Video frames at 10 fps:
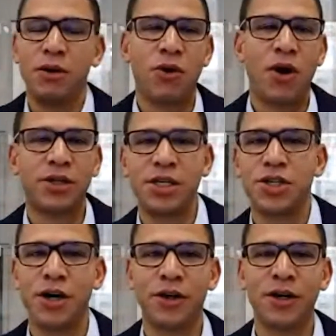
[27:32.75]
crossing each
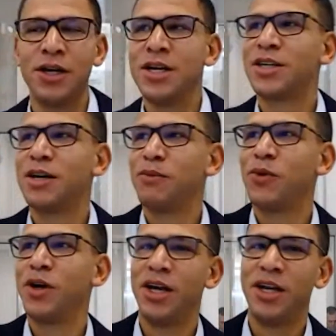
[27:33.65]
other.
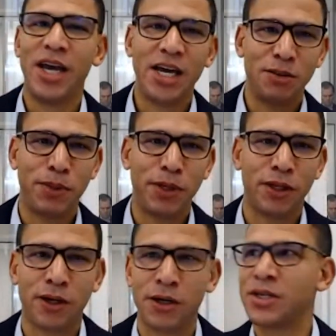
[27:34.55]
An agent, Bill
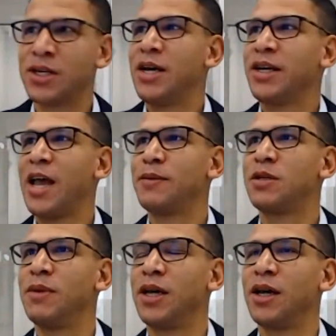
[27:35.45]
Hurst, came to
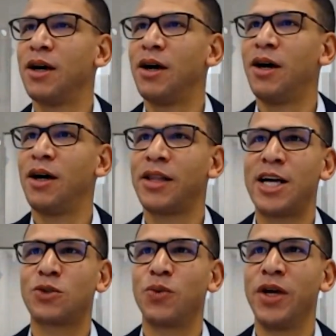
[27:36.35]
me
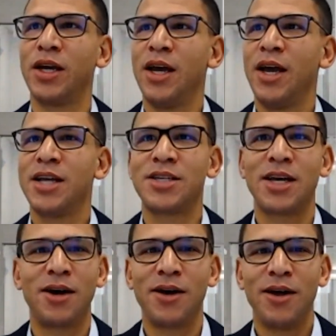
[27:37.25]
last week. He
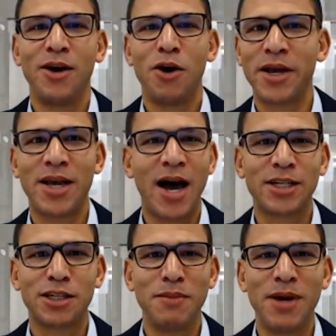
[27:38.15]
said, "Oh my God,
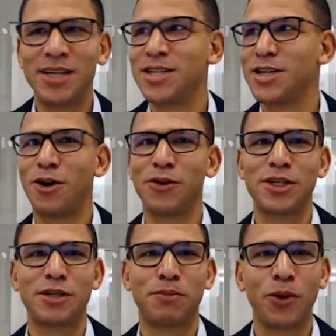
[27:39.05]
it's amazing seeing all
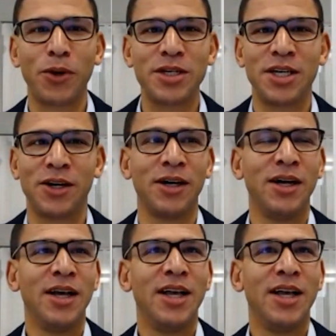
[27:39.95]
these employees here.